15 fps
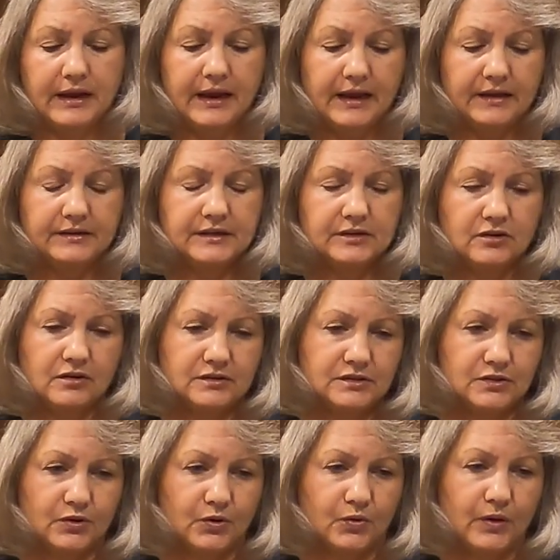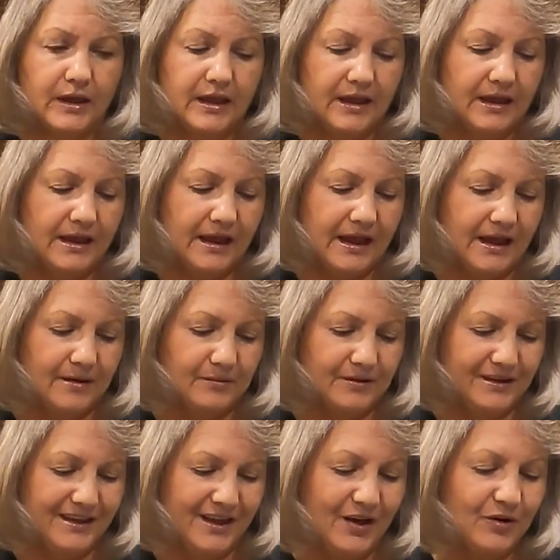And it also
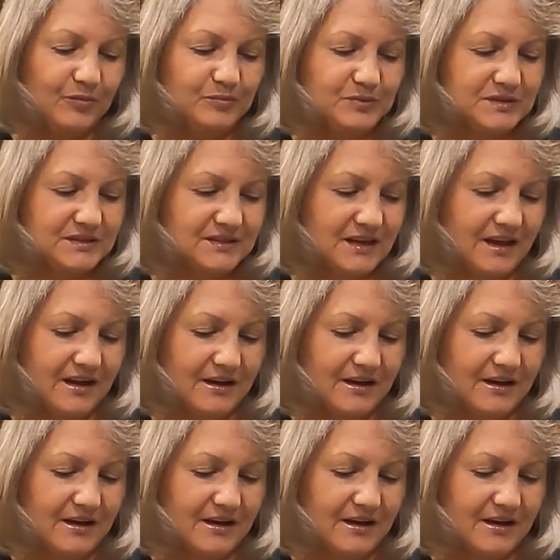helps